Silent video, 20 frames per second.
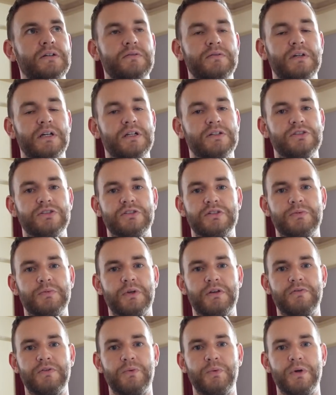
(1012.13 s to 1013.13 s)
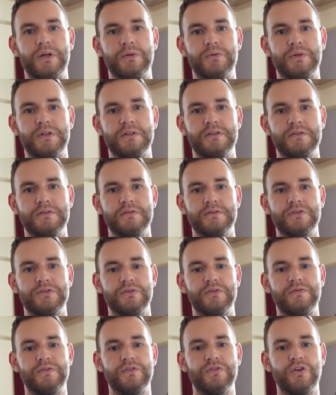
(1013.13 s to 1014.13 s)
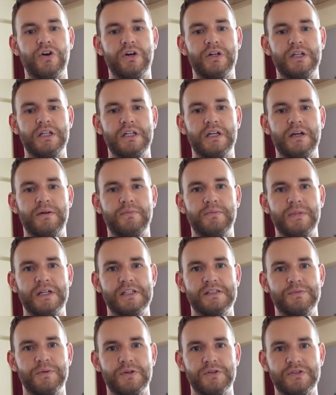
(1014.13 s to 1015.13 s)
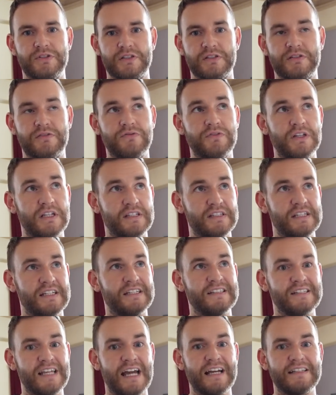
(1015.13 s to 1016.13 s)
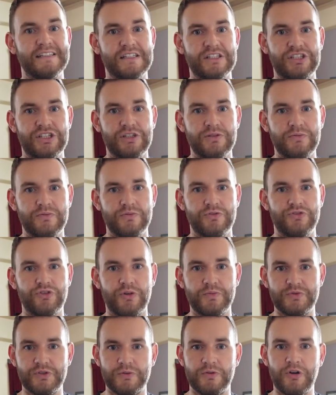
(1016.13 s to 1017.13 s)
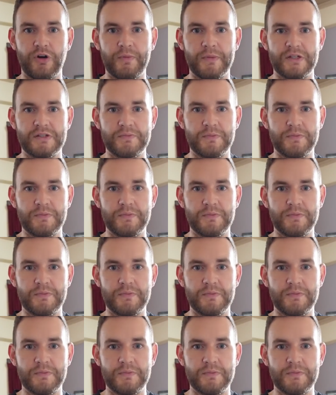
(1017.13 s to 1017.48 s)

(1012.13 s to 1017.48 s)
yeah, just a bit of a weird one. So if you've got any experiences of this exact issue, drop some comments